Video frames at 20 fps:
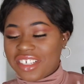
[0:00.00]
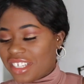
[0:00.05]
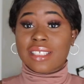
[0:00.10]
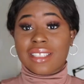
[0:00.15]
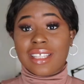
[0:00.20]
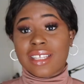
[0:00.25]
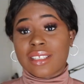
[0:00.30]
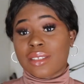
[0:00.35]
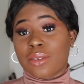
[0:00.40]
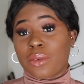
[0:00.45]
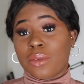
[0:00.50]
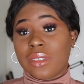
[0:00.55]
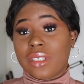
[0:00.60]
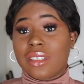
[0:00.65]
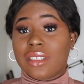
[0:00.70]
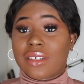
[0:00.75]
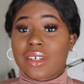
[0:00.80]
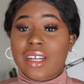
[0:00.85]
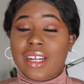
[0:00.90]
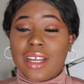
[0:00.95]
That's the only
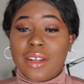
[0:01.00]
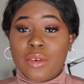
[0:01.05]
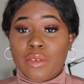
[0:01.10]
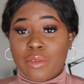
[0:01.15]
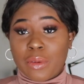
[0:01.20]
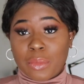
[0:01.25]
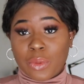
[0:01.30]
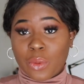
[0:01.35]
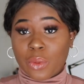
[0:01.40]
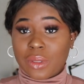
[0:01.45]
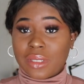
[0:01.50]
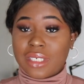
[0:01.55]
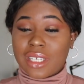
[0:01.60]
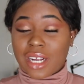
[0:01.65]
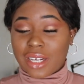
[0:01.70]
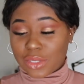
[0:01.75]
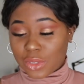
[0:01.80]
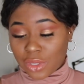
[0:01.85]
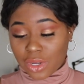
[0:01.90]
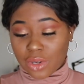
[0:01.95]
lyric I know from the whole
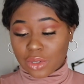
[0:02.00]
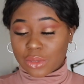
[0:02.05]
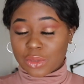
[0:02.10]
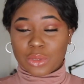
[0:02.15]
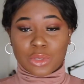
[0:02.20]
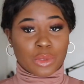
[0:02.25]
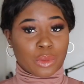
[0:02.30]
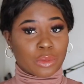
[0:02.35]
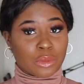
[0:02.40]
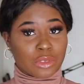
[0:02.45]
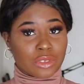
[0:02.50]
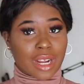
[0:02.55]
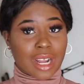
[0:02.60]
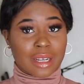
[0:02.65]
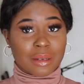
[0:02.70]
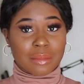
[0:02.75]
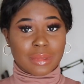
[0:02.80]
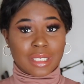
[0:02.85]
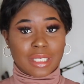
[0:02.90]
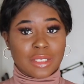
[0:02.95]
entire song. Don't
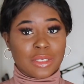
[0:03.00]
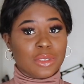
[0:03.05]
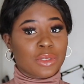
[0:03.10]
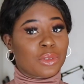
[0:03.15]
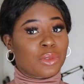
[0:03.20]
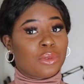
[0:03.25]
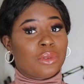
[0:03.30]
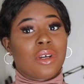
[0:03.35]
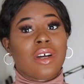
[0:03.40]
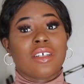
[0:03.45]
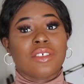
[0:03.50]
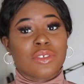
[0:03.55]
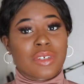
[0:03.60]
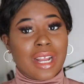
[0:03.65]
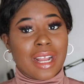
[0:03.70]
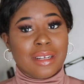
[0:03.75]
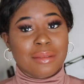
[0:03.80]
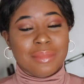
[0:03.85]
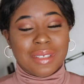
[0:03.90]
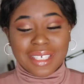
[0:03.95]
drag me, do not
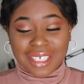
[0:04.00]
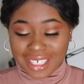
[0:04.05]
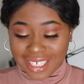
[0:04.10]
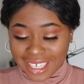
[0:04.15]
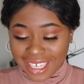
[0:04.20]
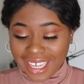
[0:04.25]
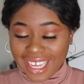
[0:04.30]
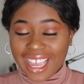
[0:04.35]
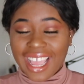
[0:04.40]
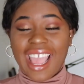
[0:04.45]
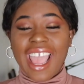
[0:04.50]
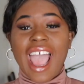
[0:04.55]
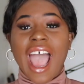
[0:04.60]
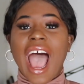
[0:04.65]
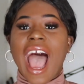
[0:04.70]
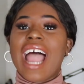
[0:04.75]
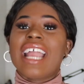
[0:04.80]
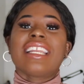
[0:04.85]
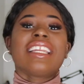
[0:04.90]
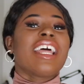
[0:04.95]
drag me.
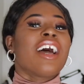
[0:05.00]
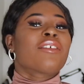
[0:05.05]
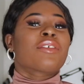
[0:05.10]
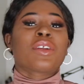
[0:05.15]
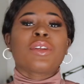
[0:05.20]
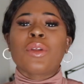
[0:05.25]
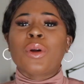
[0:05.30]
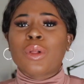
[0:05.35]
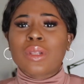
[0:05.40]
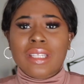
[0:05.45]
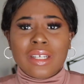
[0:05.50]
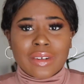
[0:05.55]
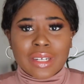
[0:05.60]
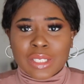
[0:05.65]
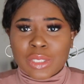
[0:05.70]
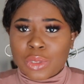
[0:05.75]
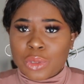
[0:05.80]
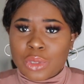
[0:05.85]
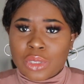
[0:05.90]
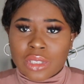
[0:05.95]
I never know
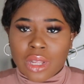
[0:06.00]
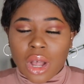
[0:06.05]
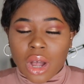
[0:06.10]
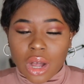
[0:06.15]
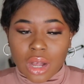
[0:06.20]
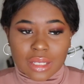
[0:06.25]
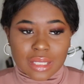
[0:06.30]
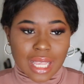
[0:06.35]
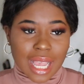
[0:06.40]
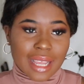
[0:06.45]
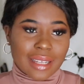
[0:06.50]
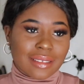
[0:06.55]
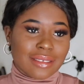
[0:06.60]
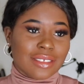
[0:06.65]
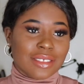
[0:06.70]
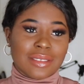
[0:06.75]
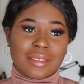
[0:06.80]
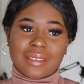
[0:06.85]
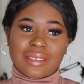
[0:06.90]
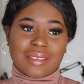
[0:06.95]
lyrics to songs. I
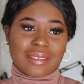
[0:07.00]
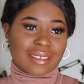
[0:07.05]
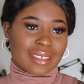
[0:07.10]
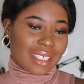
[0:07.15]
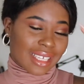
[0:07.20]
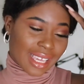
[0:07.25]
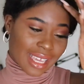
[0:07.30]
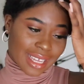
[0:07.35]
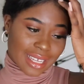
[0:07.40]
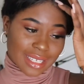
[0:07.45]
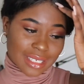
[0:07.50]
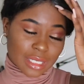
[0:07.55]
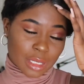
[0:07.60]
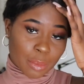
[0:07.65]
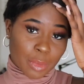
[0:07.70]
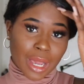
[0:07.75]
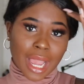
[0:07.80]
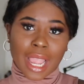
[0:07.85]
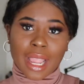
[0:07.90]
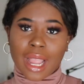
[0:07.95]
just can't.
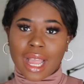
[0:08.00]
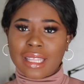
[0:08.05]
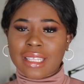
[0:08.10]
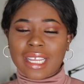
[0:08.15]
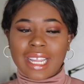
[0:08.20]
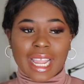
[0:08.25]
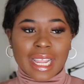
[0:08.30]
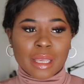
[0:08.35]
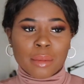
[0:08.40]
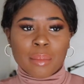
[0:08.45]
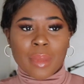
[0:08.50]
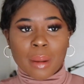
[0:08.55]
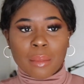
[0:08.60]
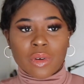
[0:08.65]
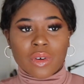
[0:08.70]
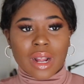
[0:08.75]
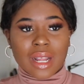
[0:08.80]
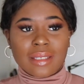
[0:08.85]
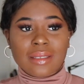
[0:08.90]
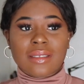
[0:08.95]
But I can
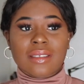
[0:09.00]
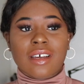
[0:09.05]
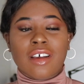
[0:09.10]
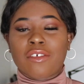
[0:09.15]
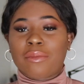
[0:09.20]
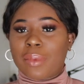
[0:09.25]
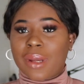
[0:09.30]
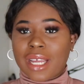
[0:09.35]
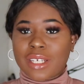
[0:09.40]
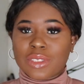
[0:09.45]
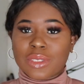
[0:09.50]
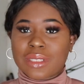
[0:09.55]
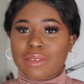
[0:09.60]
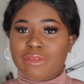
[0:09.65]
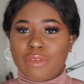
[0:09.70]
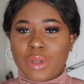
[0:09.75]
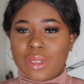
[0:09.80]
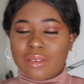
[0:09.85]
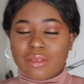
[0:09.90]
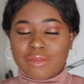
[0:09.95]
memorize stuff, but I just
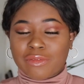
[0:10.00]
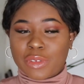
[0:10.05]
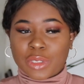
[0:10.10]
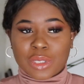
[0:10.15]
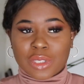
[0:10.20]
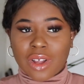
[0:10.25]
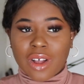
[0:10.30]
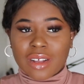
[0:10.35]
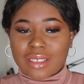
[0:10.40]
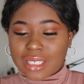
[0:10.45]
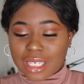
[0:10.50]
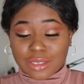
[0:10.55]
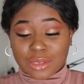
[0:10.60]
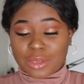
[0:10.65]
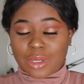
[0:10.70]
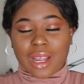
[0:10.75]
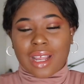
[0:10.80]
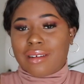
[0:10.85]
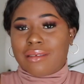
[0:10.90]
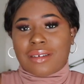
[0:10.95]
for songs I
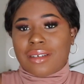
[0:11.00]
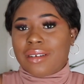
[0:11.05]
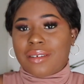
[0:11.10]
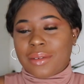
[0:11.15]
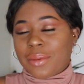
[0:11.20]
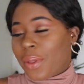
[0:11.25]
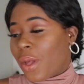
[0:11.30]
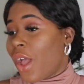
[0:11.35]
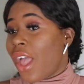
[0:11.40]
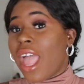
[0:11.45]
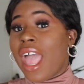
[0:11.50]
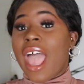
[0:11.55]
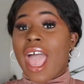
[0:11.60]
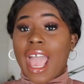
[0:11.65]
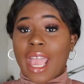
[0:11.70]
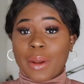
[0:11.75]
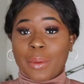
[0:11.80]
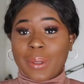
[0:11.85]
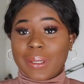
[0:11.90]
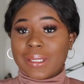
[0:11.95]
don't know.
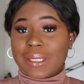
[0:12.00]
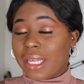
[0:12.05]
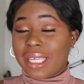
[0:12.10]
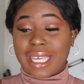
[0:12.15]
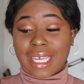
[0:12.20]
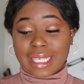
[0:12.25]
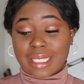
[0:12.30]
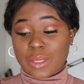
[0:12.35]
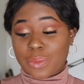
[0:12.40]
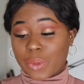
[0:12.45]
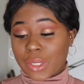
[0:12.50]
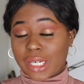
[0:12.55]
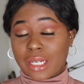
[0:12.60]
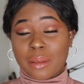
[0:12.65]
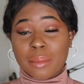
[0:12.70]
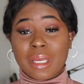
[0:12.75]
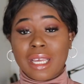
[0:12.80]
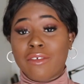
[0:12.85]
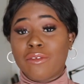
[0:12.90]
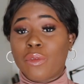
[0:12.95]
Anyways, yes, we're gonna
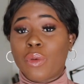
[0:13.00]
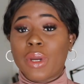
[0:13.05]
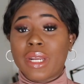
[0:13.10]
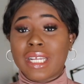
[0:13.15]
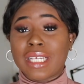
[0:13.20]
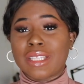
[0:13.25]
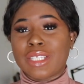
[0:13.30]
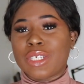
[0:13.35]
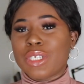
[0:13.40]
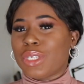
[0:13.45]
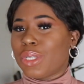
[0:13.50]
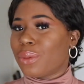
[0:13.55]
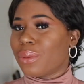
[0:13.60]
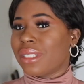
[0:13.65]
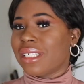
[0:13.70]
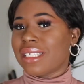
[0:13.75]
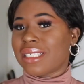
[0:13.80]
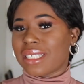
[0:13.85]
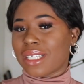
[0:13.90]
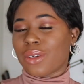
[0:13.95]
be avoiding the
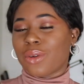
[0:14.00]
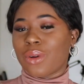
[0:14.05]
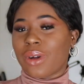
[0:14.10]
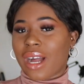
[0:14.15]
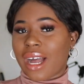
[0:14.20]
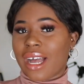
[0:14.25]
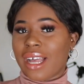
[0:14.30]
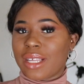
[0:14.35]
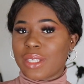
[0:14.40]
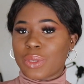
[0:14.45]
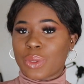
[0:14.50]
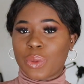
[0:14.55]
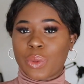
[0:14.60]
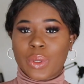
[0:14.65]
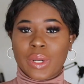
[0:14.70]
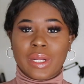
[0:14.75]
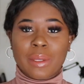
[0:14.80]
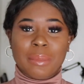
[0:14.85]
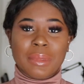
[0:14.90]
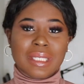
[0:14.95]
newly single guys who
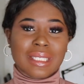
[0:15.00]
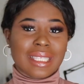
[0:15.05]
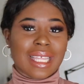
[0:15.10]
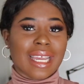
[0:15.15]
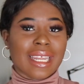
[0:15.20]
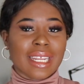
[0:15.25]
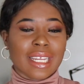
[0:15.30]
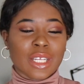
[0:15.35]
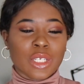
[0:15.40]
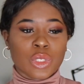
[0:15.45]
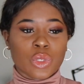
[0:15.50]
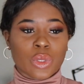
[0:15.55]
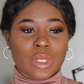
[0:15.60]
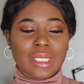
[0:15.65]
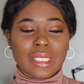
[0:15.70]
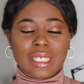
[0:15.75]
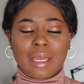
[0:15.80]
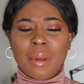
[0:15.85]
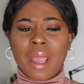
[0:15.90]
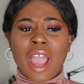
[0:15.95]
are gonna be sliding into our
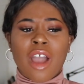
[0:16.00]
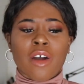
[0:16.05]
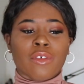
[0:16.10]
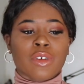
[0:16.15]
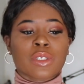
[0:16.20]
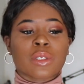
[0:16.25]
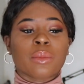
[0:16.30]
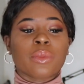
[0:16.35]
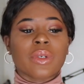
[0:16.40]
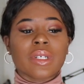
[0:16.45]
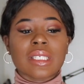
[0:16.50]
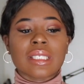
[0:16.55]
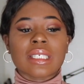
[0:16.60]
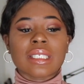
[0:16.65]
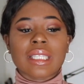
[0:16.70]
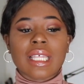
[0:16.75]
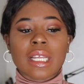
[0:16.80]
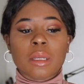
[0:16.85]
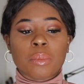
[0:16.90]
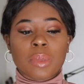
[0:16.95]
DM. For some reason,
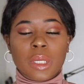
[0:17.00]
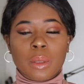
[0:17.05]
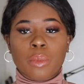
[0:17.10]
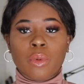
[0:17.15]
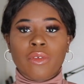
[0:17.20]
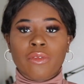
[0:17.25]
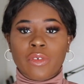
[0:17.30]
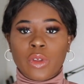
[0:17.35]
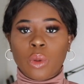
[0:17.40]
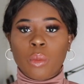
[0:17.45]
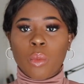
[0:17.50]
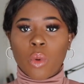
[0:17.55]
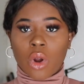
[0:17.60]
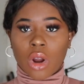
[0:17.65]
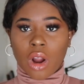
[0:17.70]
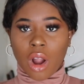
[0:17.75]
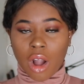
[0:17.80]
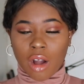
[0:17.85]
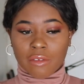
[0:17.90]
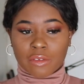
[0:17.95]
like people feel more
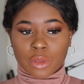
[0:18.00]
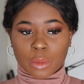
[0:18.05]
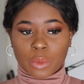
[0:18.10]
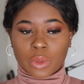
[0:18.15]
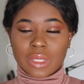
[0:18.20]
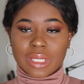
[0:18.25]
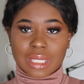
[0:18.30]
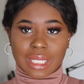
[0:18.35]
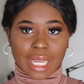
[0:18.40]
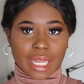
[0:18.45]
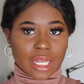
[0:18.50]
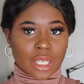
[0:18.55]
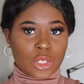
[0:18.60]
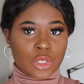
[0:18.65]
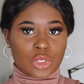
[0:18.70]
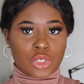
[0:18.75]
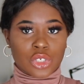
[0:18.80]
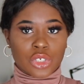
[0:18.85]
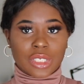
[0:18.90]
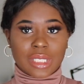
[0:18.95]
comfortable sliding
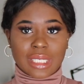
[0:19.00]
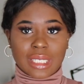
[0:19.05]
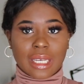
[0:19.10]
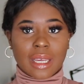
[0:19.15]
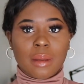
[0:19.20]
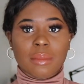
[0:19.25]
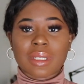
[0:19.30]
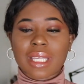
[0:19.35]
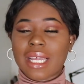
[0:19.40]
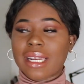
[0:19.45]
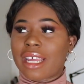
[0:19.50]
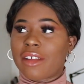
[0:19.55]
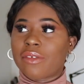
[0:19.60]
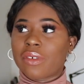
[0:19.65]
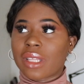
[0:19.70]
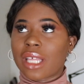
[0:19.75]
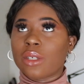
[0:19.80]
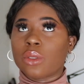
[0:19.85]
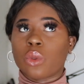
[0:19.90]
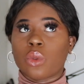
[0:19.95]
into your DMs, and I feel
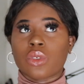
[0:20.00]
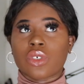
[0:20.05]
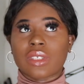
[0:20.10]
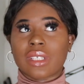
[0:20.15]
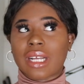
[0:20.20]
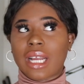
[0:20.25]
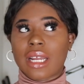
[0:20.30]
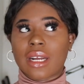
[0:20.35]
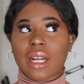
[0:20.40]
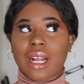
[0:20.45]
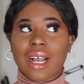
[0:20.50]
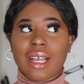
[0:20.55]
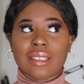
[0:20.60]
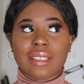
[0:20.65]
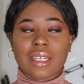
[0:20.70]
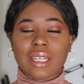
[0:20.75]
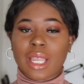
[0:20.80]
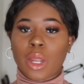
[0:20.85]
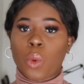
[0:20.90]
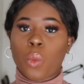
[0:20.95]
like those are the kind of guys
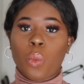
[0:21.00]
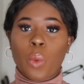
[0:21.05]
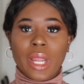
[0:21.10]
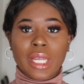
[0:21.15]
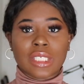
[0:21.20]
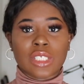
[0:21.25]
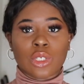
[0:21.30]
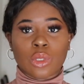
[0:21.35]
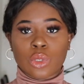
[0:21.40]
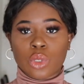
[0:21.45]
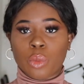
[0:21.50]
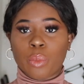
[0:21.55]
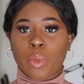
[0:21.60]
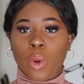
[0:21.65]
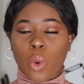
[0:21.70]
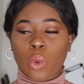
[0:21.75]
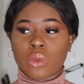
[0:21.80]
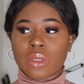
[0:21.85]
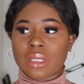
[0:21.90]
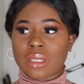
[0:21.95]
that like wait till you
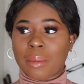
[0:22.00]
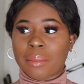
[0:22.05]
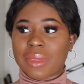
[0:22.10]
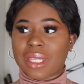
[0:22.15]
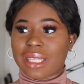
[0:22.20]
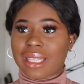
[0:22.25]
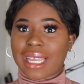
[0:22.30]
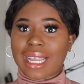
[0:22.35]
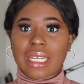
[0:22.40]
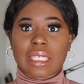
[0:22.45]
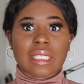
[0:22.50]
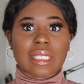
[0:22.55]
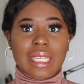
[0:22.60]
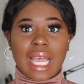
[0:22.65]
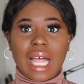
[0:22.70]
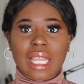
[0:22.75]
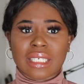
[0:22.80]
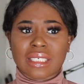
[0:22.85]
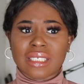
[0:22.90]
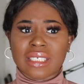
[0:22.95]
post something like a
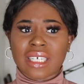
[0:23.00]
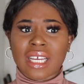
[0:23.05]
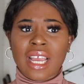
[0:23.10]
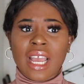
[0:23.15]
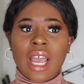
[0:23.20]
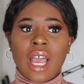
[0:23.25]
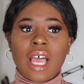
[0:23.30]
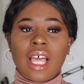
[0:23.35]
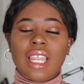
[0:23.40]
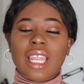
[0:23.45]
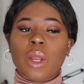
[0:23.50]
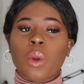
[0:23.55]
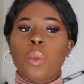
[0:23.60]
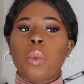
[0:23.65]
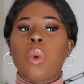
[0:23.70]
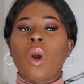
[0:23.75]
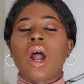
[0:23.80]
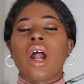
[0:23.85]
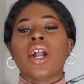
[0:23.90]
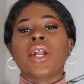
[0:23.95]
salad. Like,
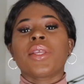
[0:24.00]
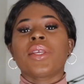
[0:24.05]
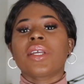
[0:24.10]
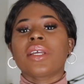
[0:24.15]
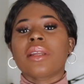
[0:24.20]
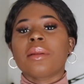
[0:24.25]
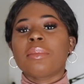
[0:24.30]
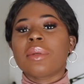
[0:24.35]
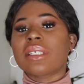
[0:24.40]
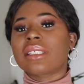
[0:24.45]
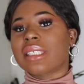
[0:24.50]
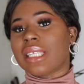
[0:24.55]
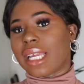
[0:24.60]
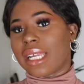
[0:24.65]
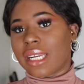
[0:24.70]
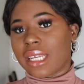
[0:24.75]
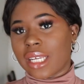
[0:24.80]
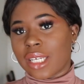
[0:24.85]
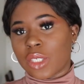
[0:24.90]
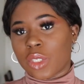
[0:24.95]
why are you gonna be
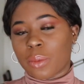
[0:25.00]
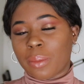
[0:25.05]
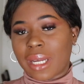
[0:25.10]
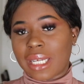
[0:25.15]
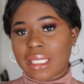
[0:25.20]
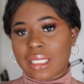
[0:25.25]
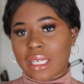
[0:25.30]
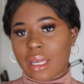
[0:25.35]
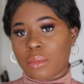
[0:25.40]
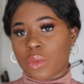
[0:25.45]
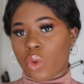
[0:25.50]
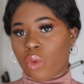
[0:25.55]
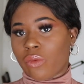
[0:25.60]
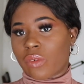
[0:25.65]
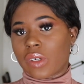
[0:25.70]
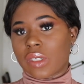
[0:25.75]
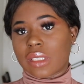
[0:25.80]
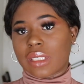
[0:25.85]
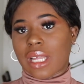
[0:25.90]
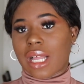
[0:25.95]
sliding into my DMs
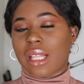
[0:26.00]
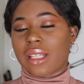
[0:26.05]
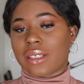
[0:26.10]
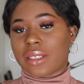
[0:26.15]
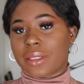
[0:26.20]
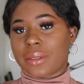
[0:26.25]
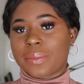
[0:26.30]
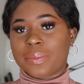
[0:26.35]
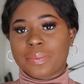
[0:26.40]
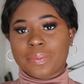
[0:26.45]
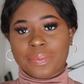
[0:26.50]
over a salad?